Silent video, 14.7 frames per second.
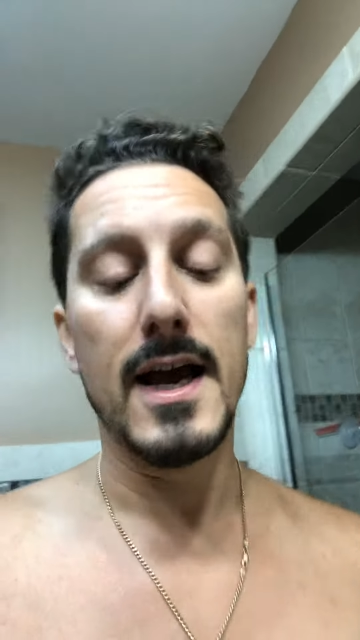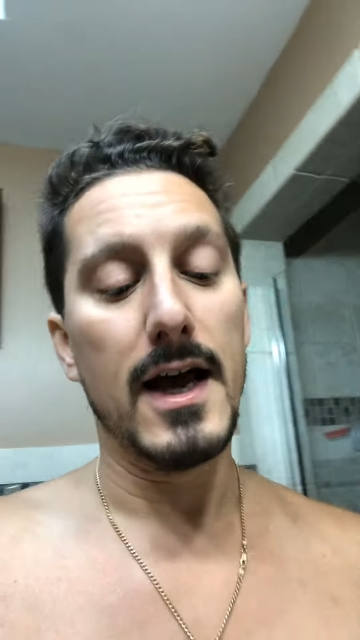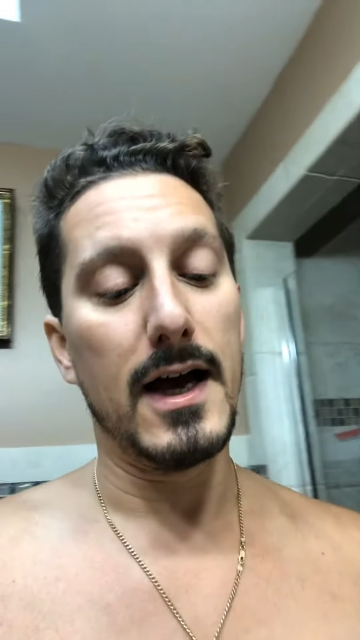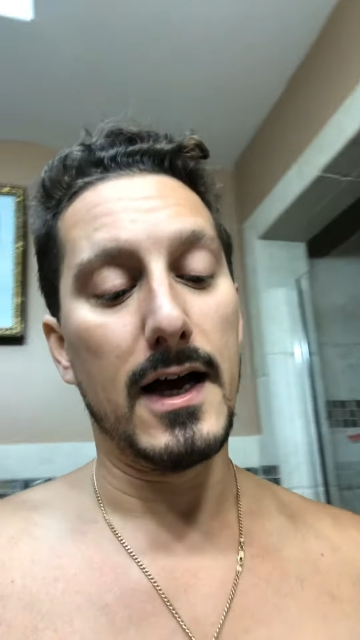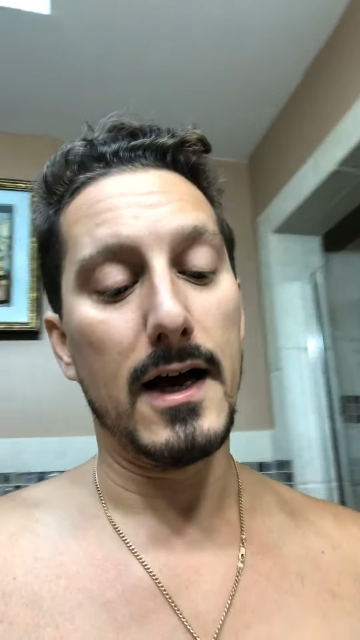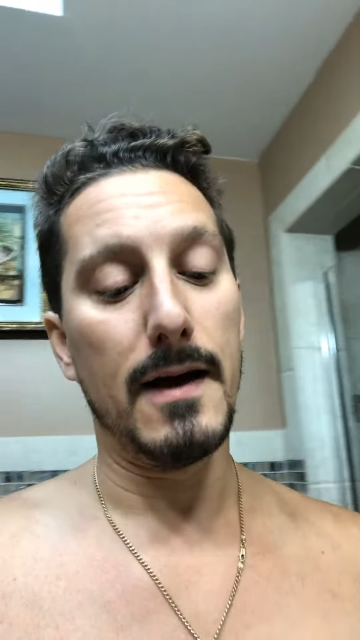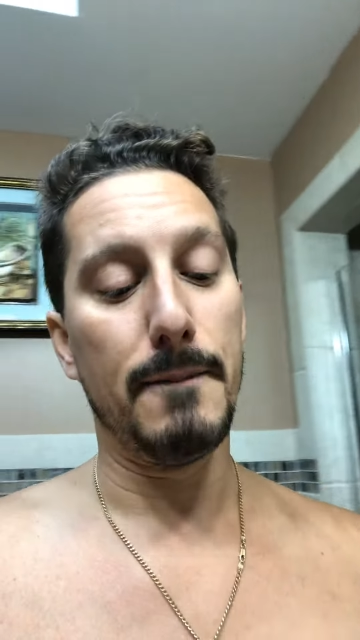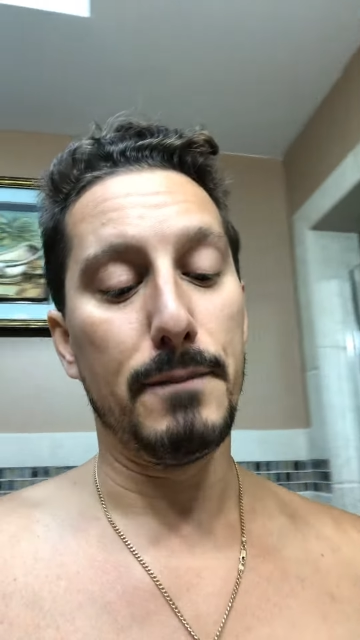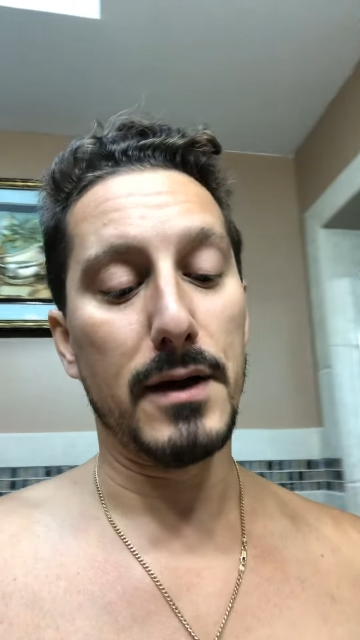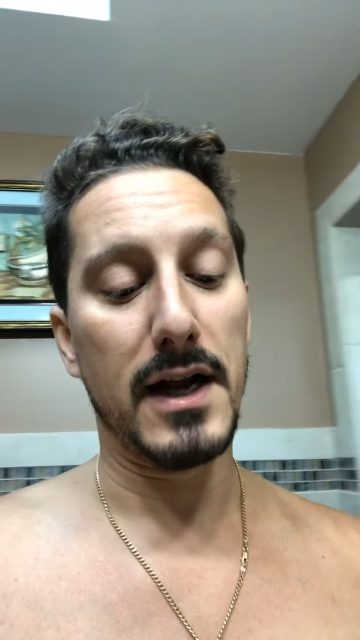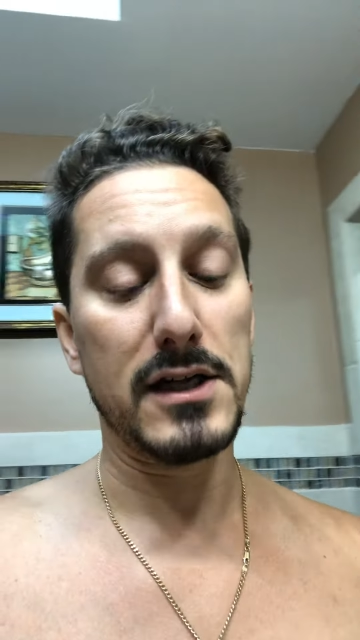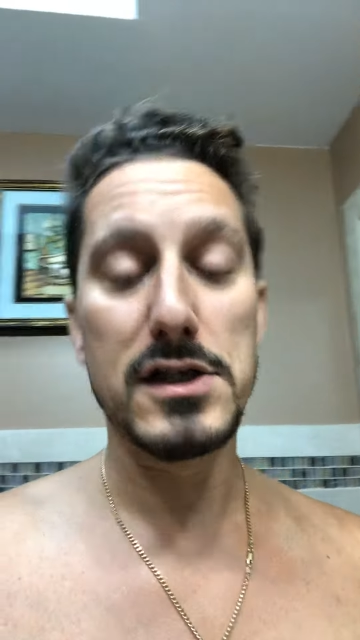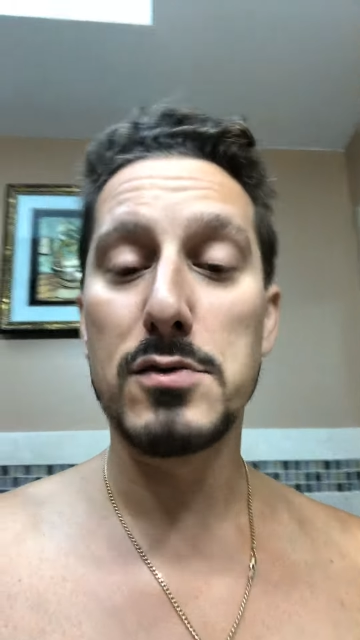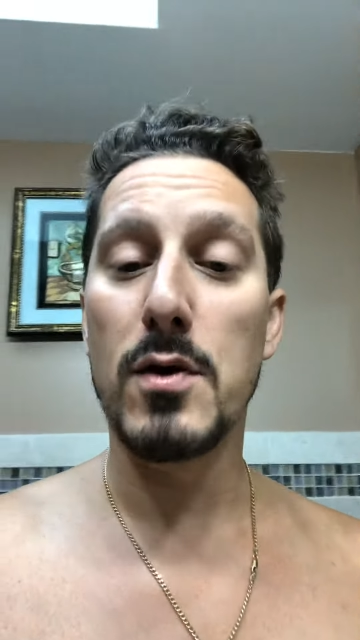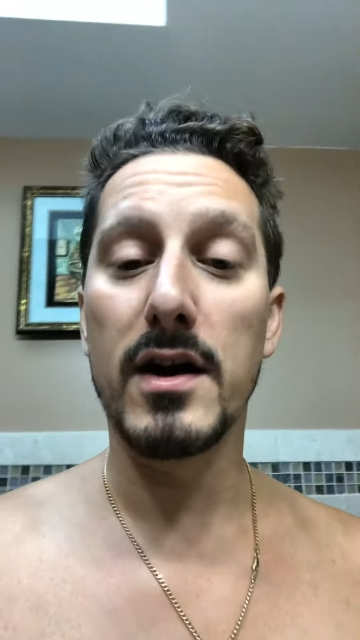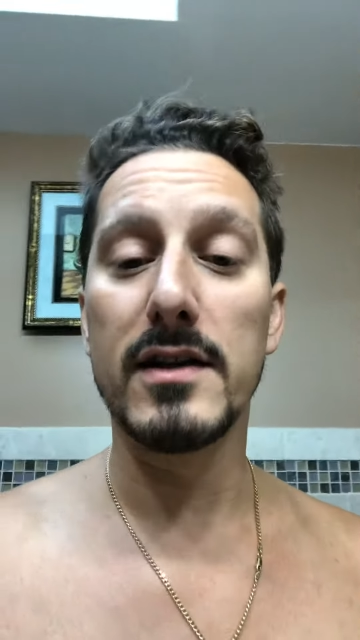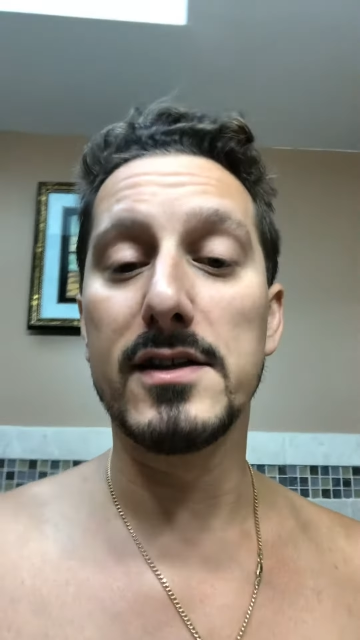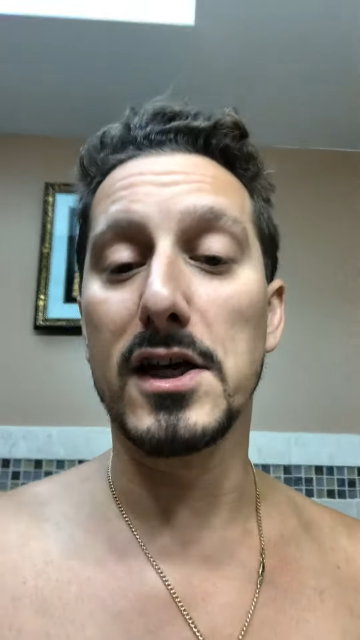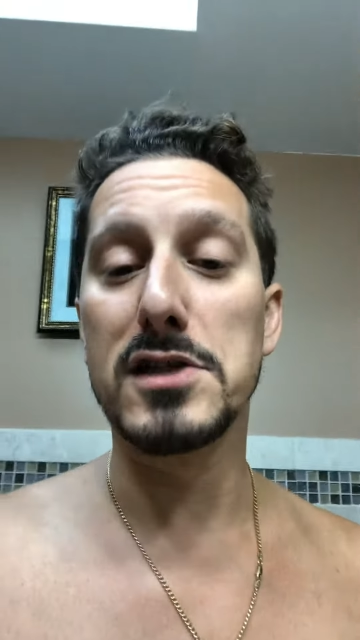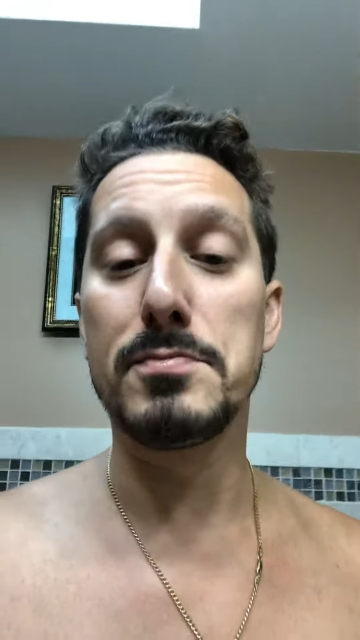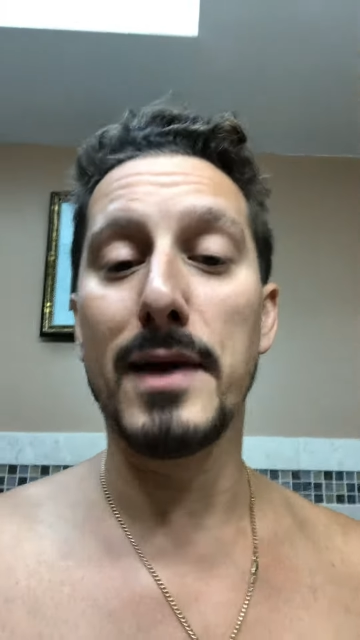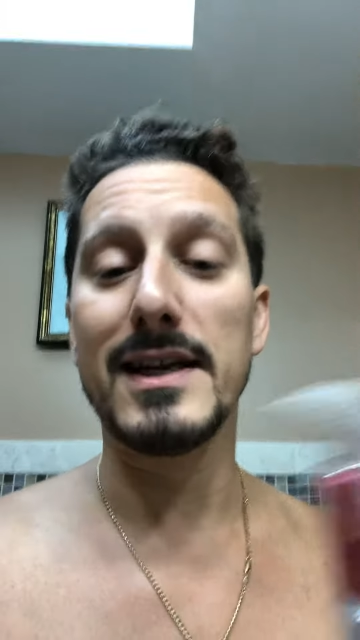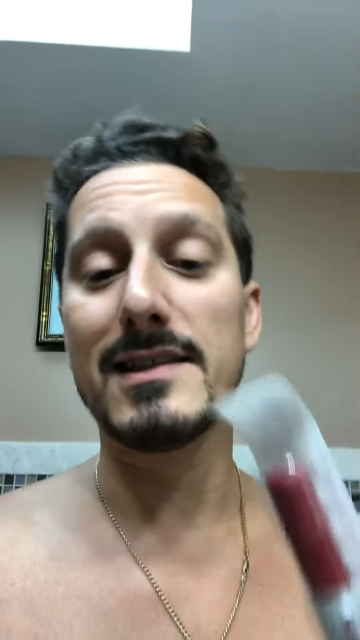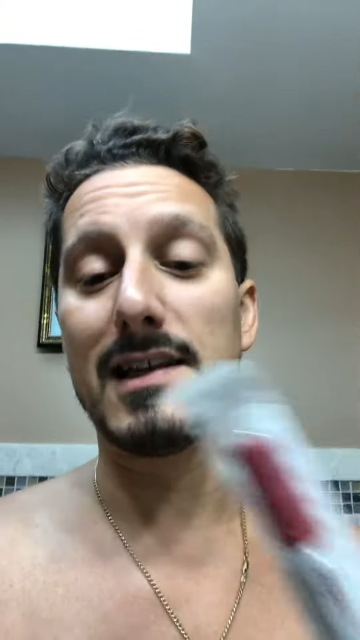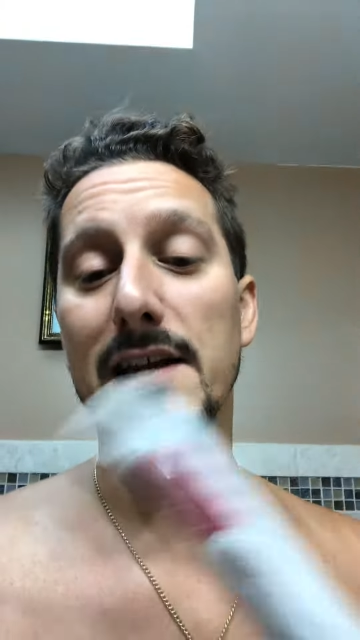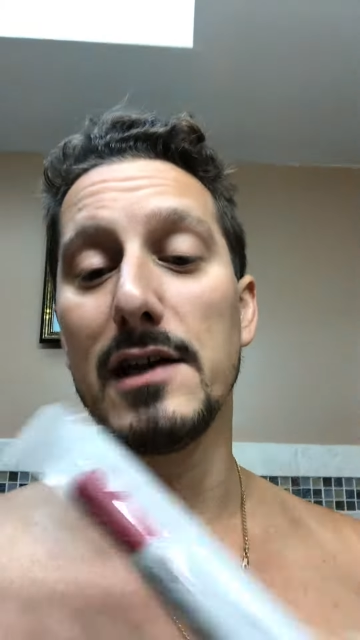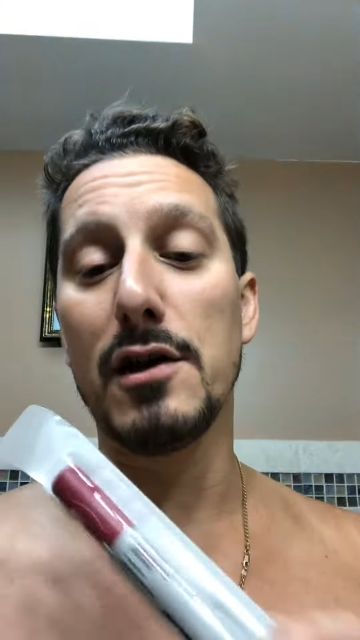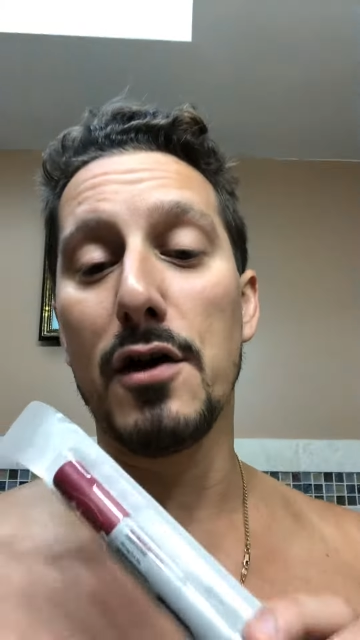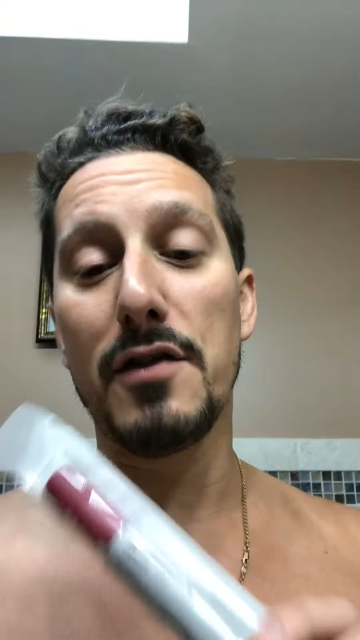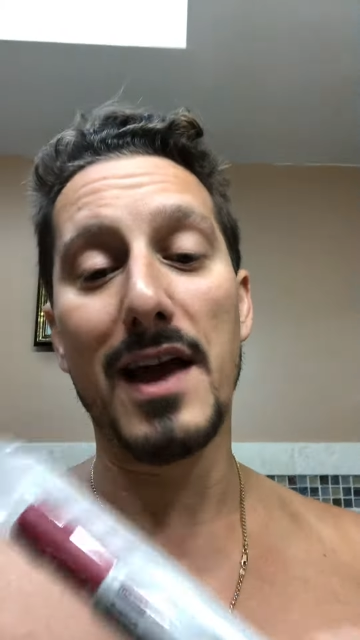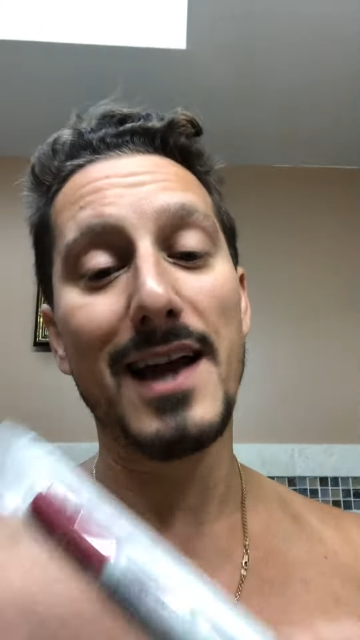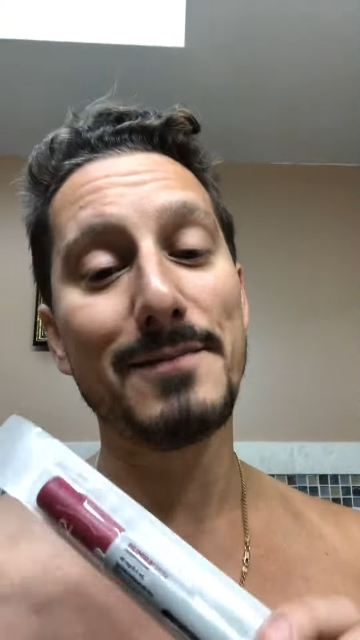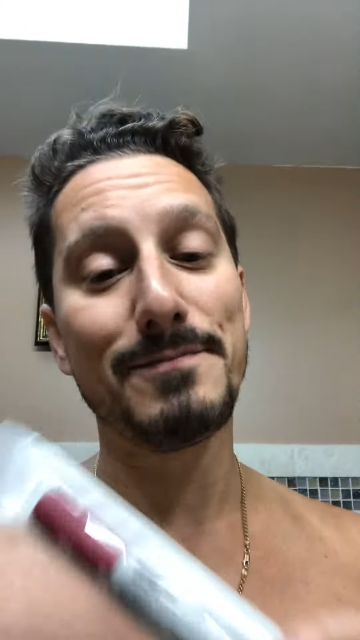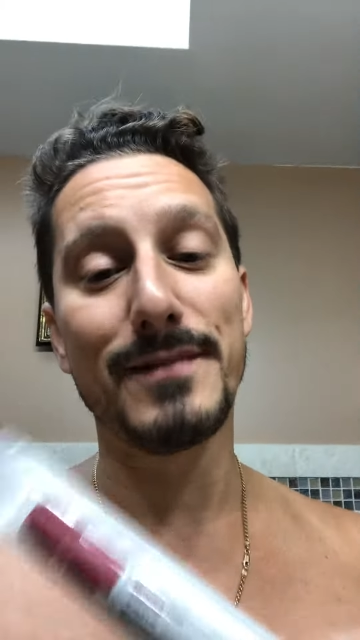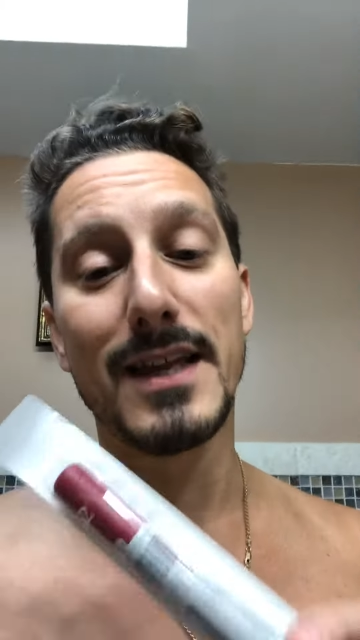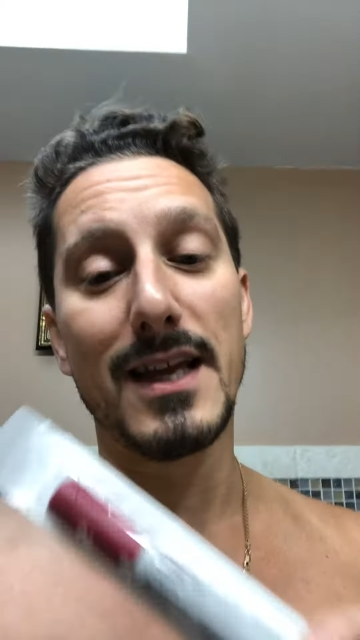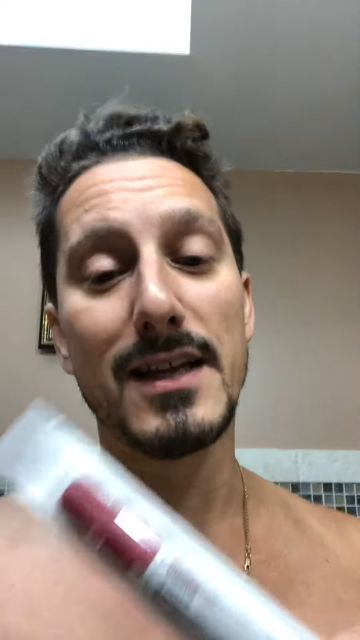uh, but I just wanted to touch base and let you know that